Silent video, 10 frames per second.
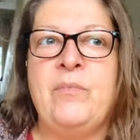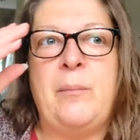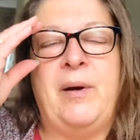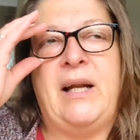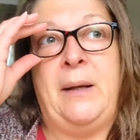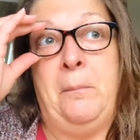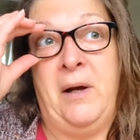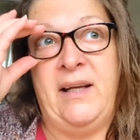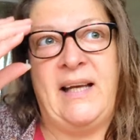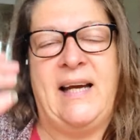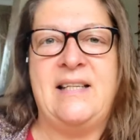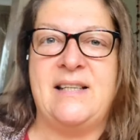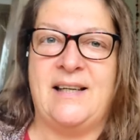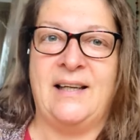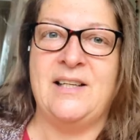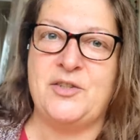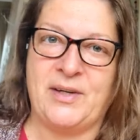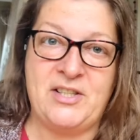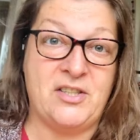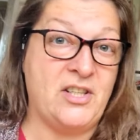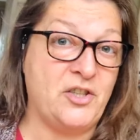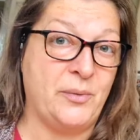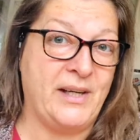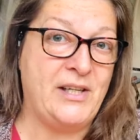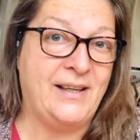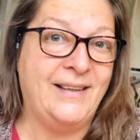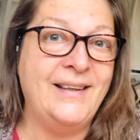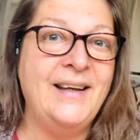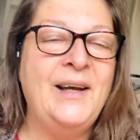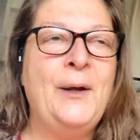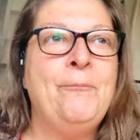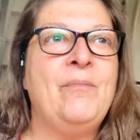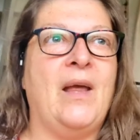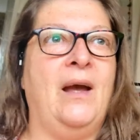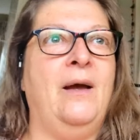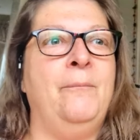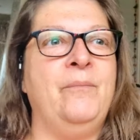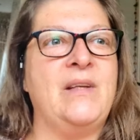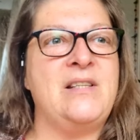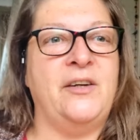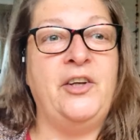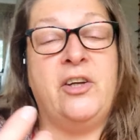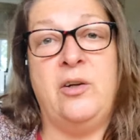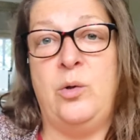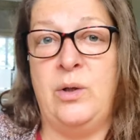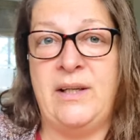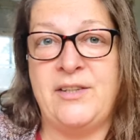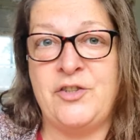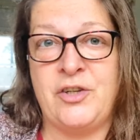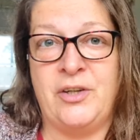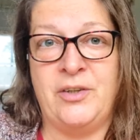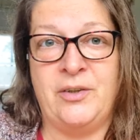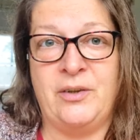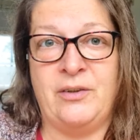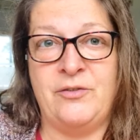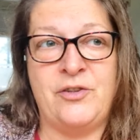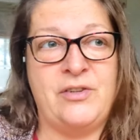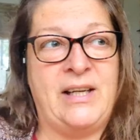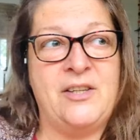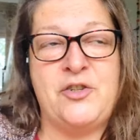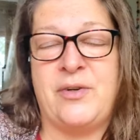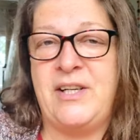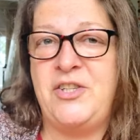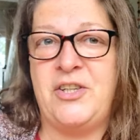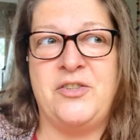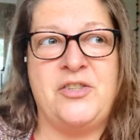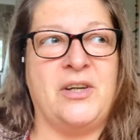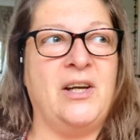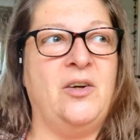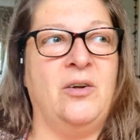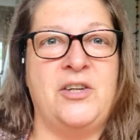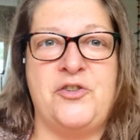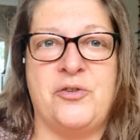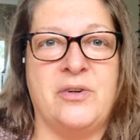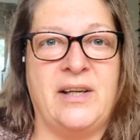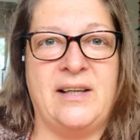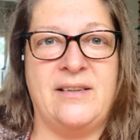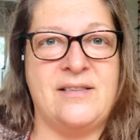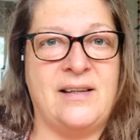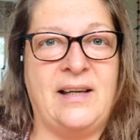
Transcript: but in my case it illustrates a situation. So you can call it journal illustrations, you can call it drawings,